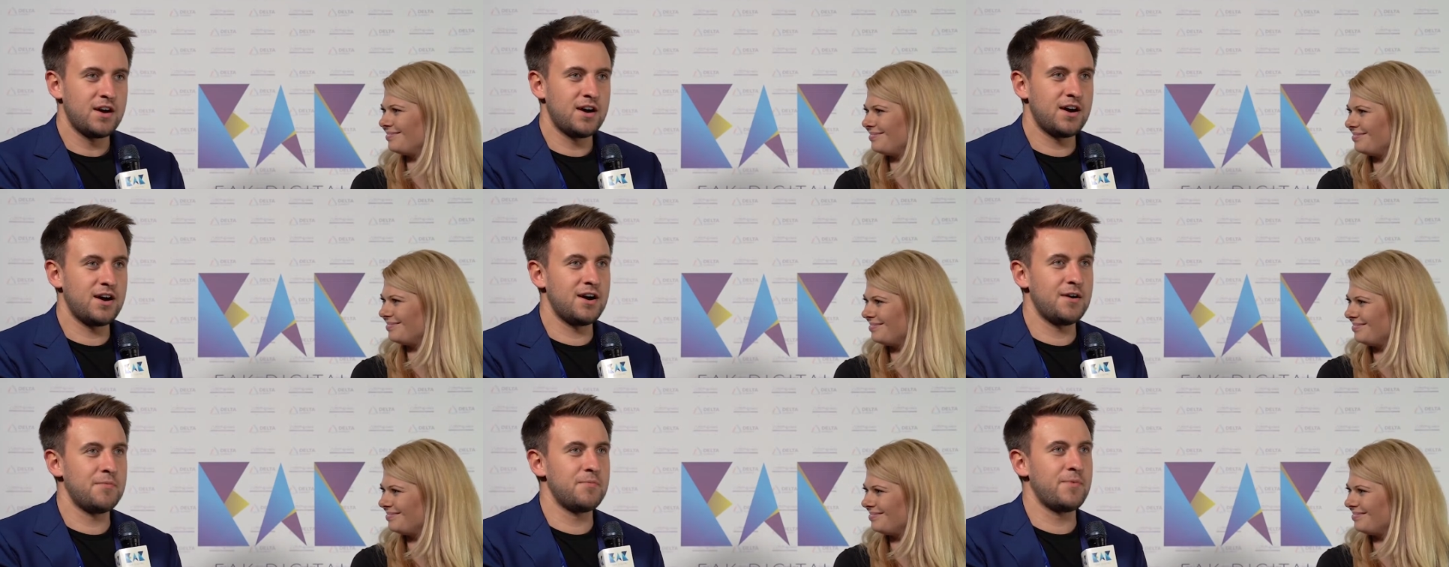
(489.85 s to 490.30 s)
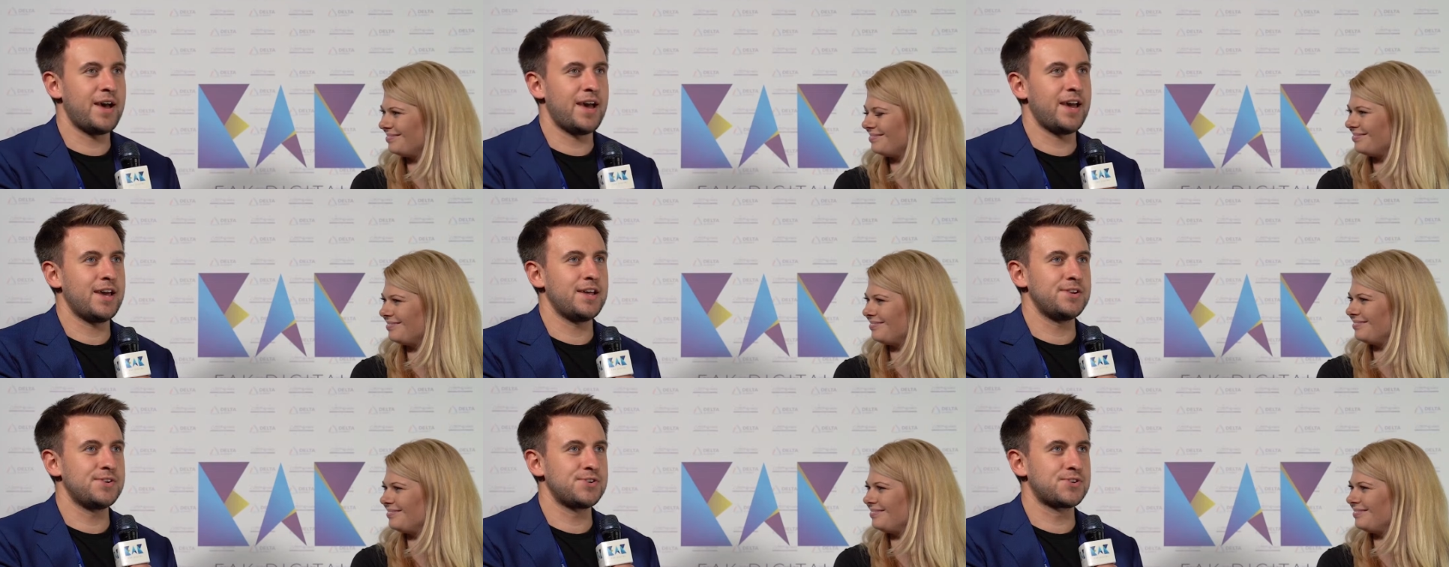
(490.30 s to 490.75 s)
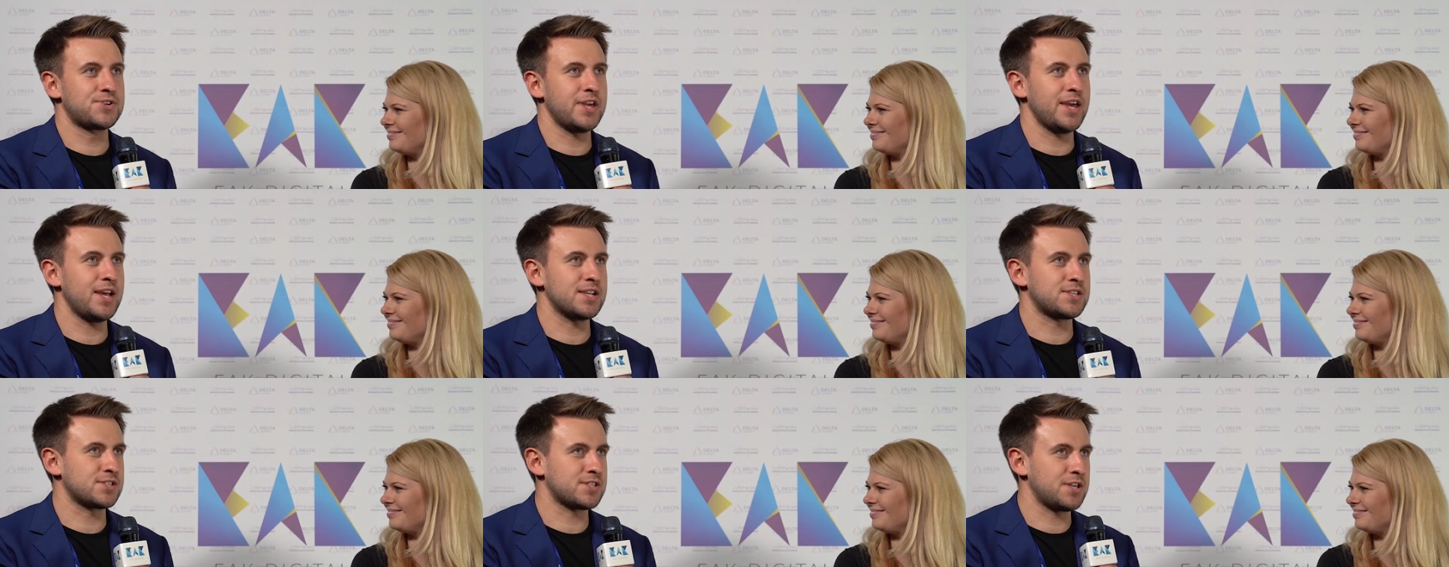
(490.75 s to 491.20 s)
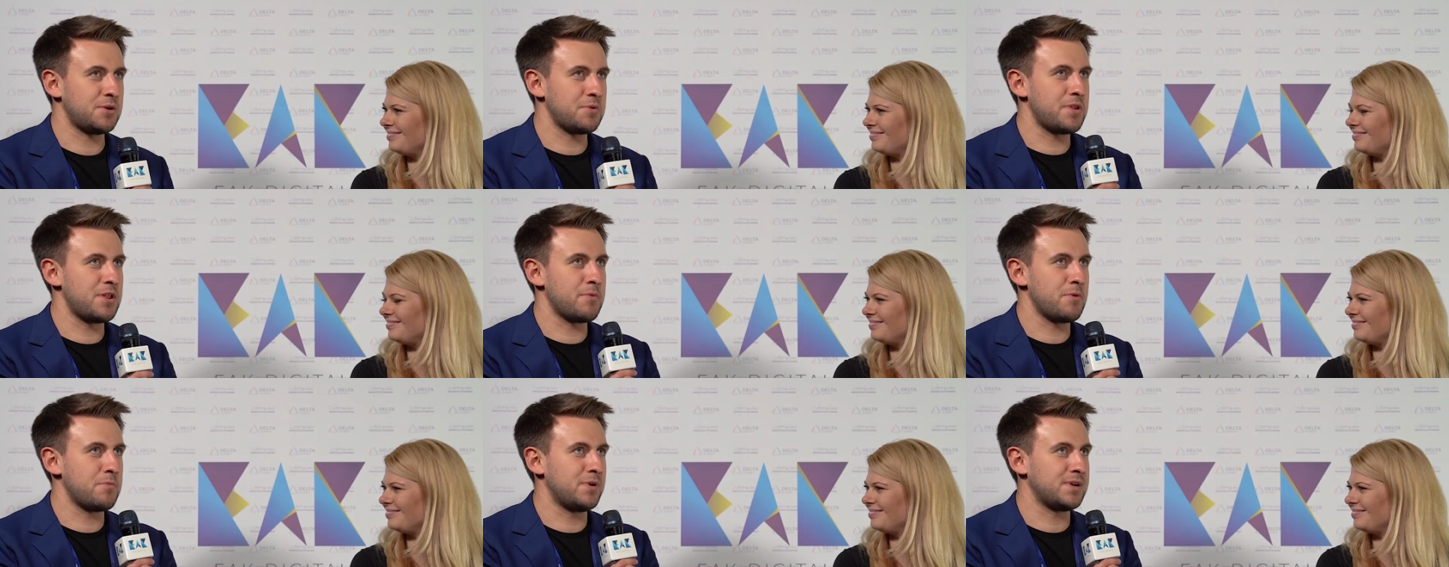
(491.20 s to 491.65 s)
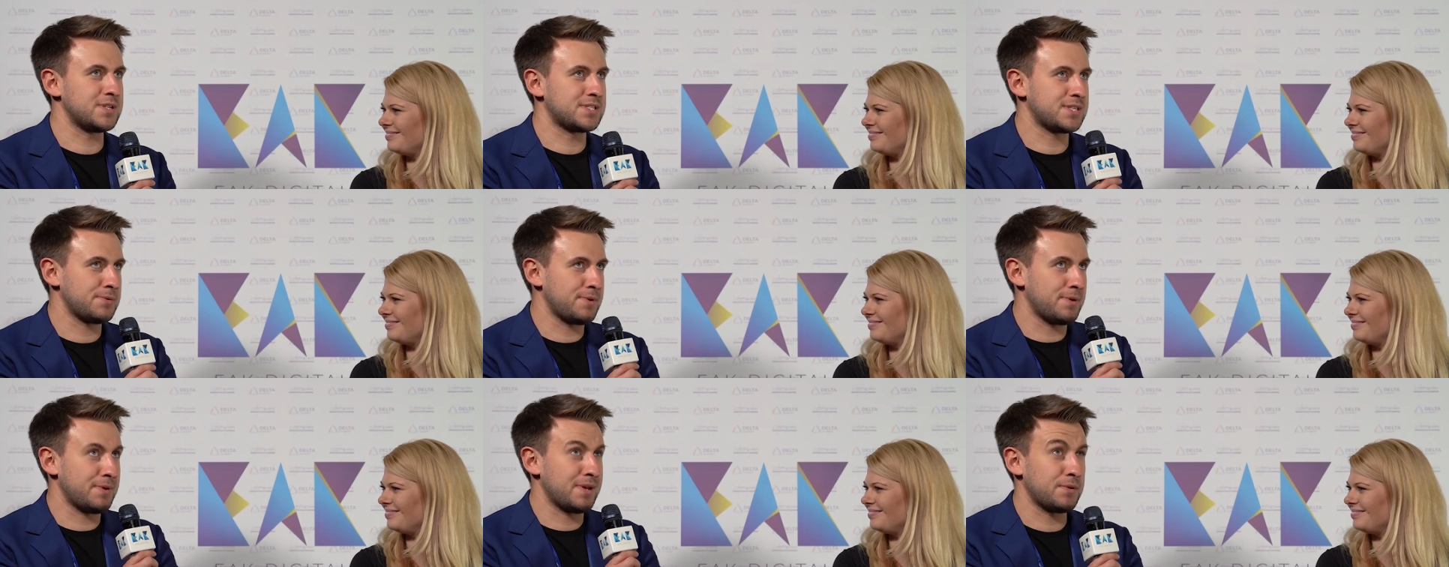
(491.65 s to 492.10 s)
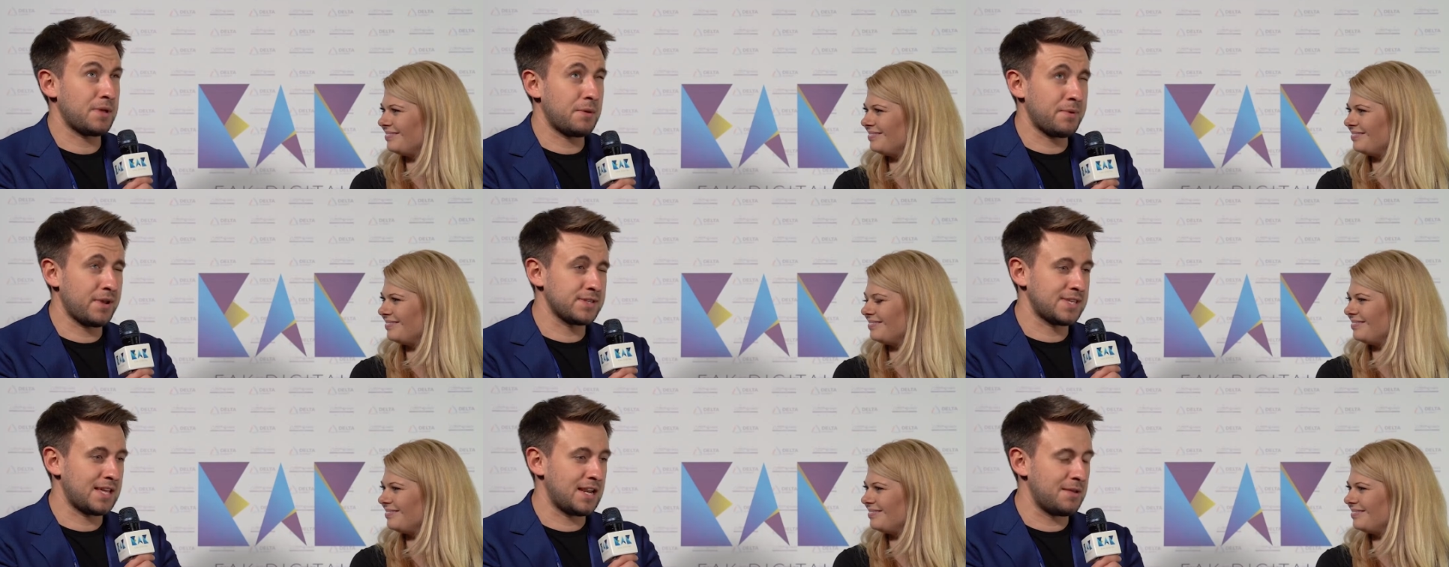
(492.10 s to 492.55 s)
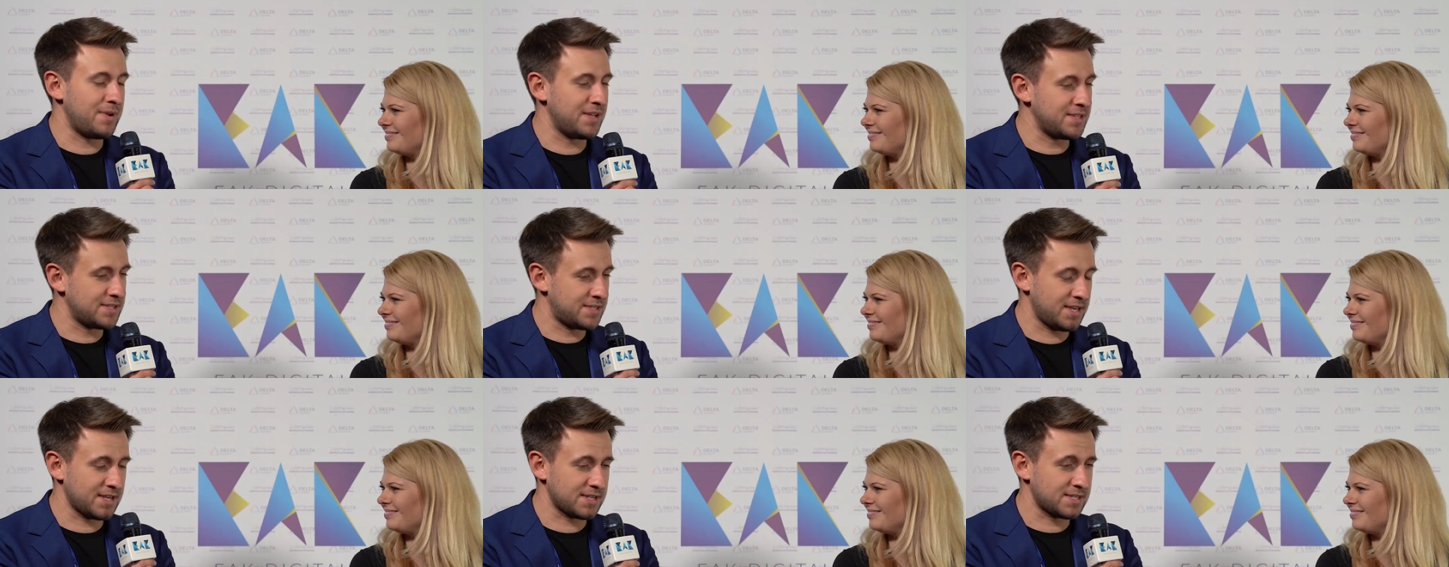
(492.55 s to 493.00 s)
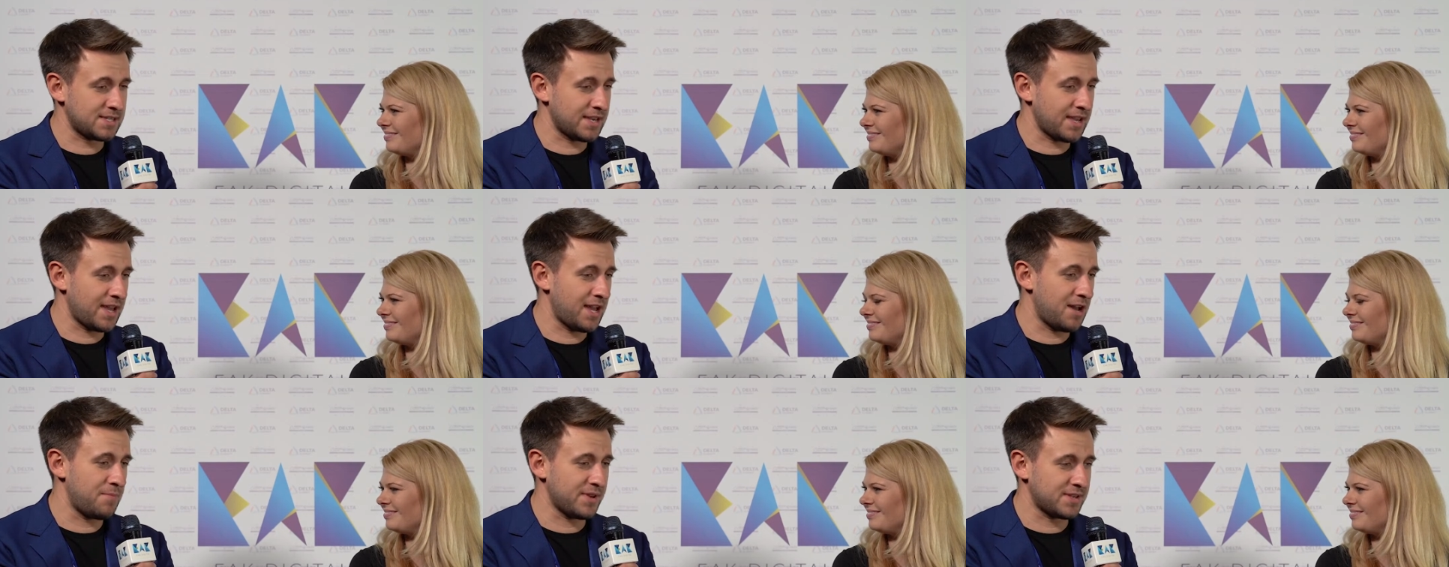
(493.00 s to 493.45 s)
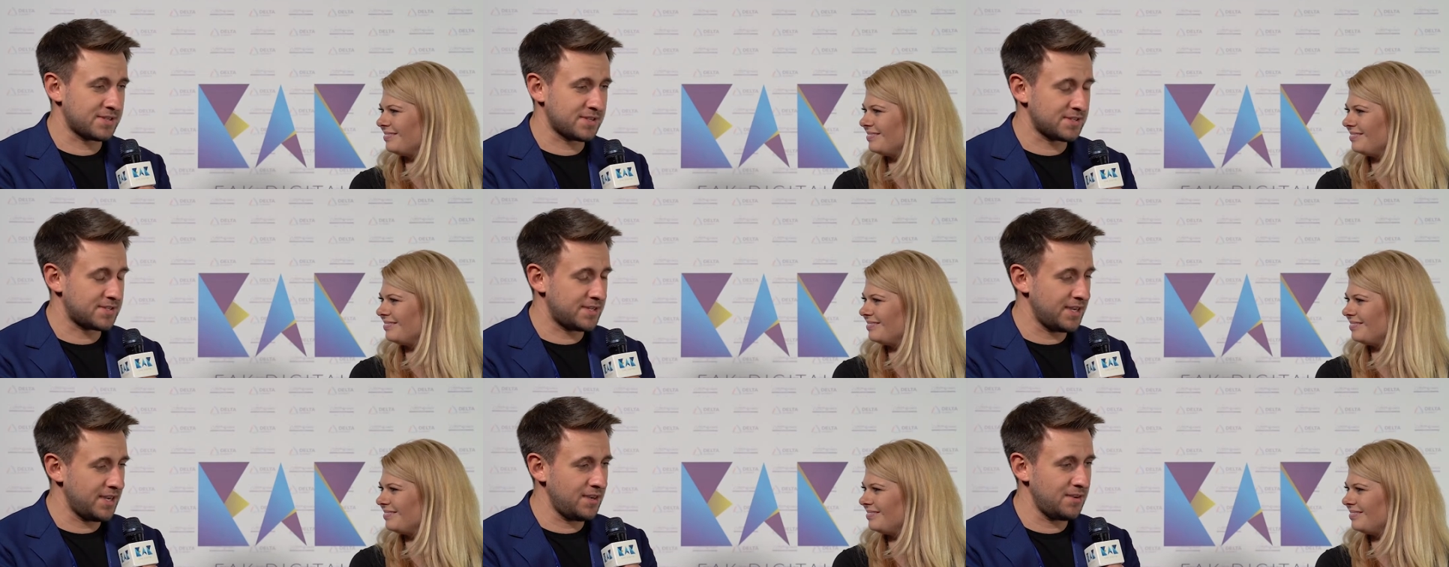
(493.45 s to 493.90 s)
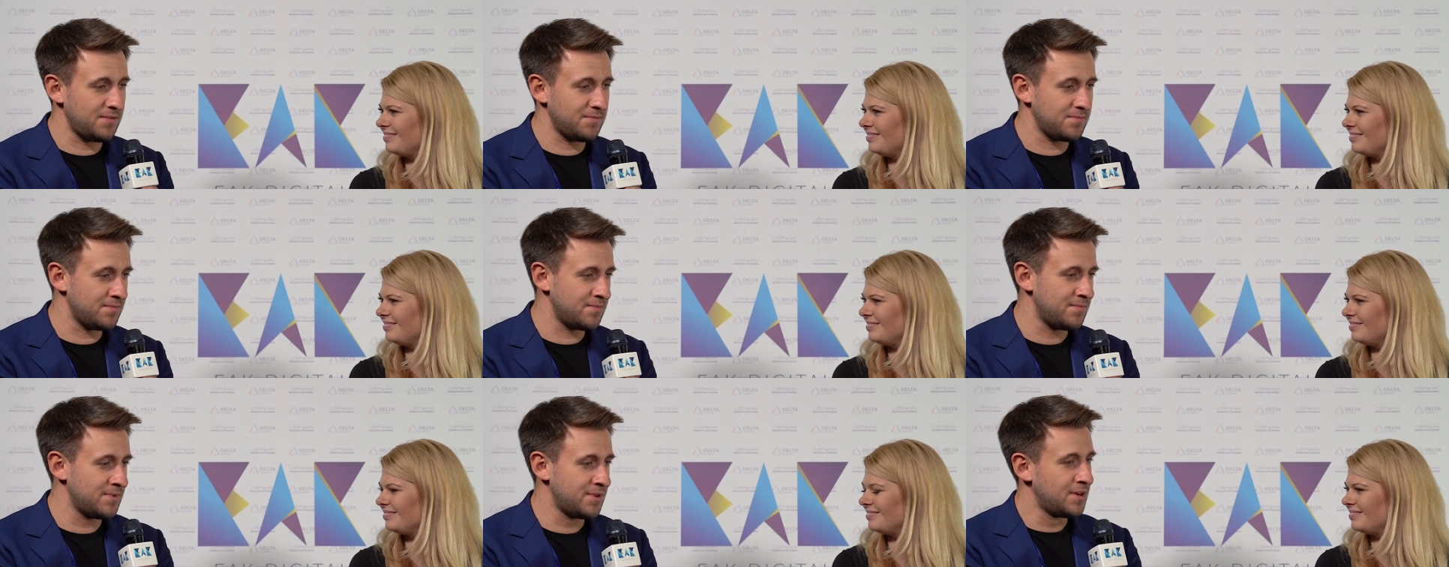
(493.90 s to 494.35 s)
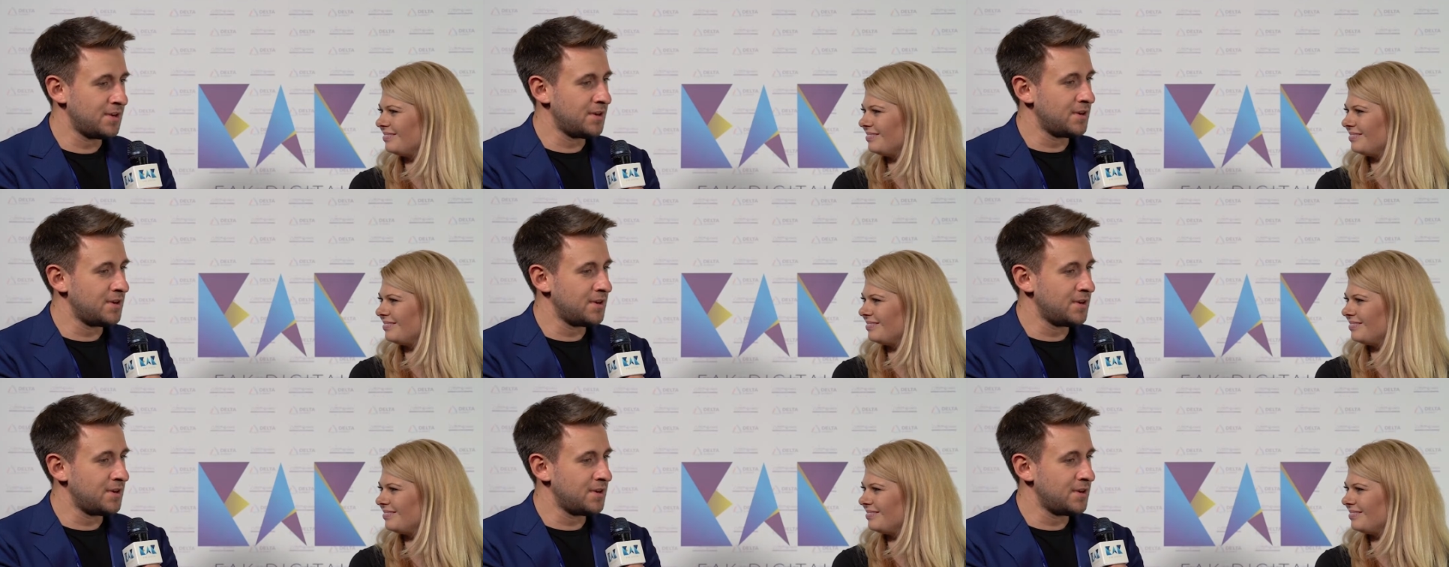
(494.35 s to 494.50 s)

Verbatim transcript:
Speaker 1: Um, and yeah, just tell me a little bit more about, about Salamantex, like how big's the team,